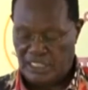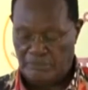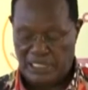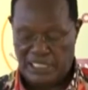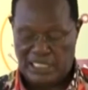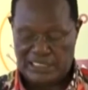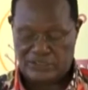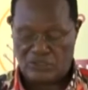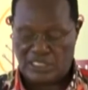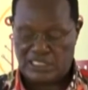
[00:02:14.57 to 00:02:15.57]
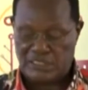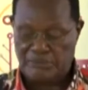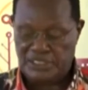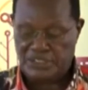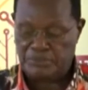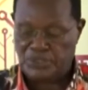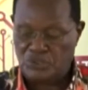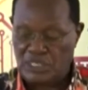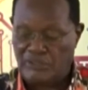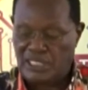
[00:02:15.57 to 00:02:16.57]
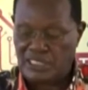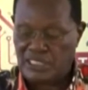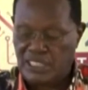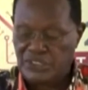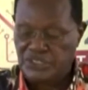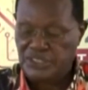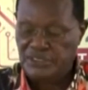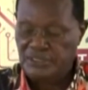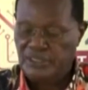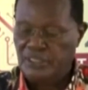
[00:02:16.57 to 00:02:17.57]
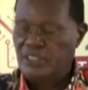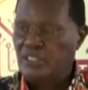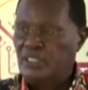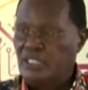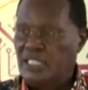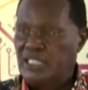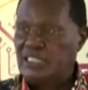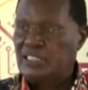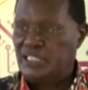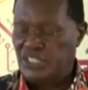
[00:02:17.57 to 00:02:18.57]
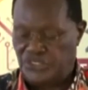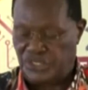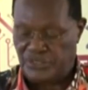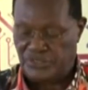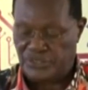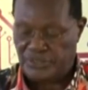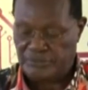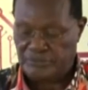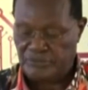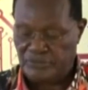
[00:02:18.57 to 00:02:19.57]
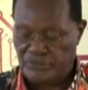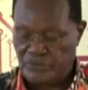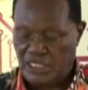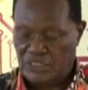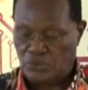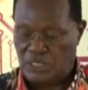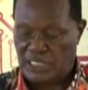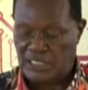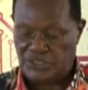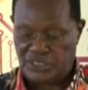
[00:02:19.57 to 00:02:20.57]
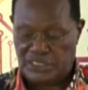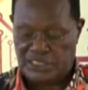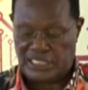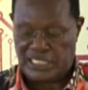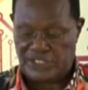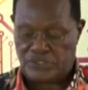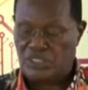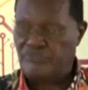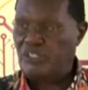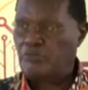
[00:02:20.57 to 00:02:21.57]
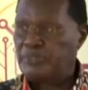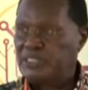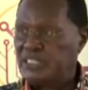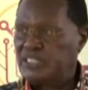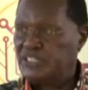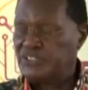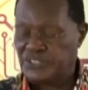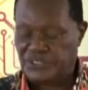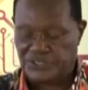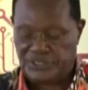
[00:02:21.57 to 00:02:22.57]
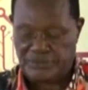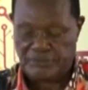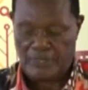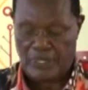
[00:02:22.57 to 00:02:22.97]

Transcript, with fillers: and bilateral agreements between our country and other nations, as well as international development agencies.